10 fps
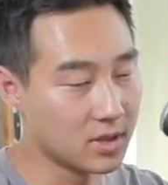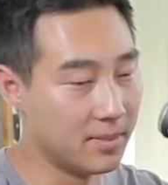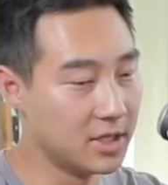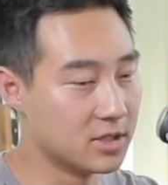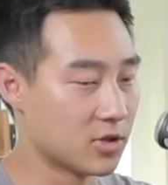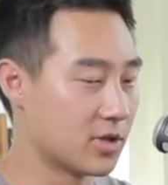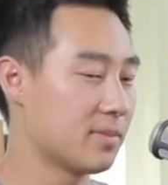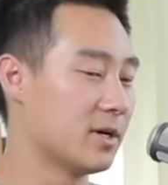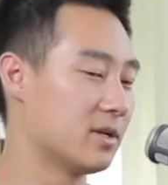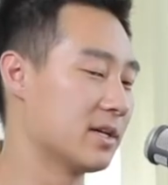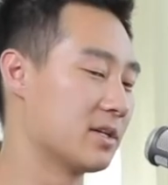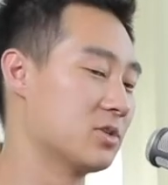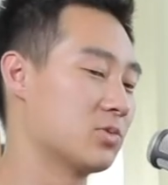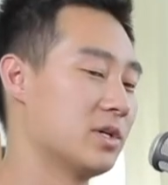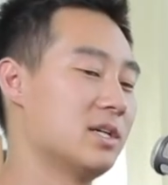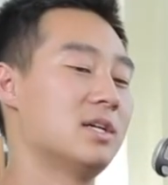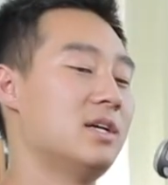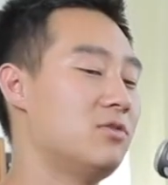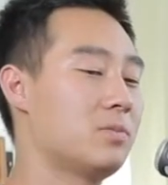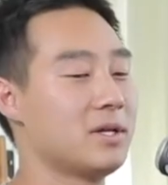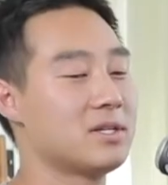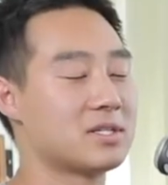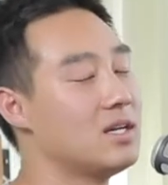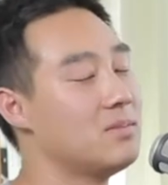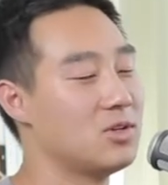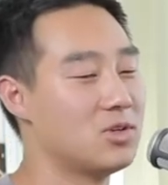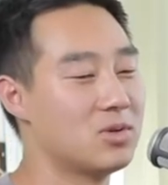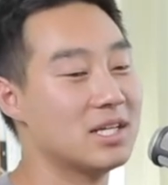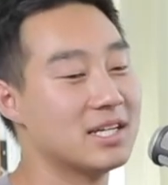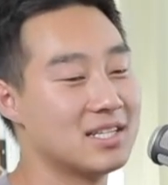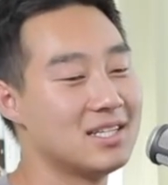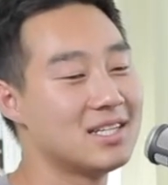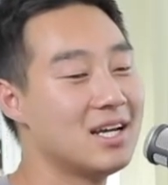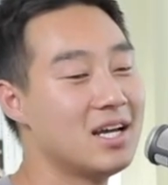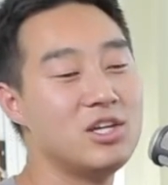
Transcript: I mean, think about it like this way: if you play this game and you don't like it,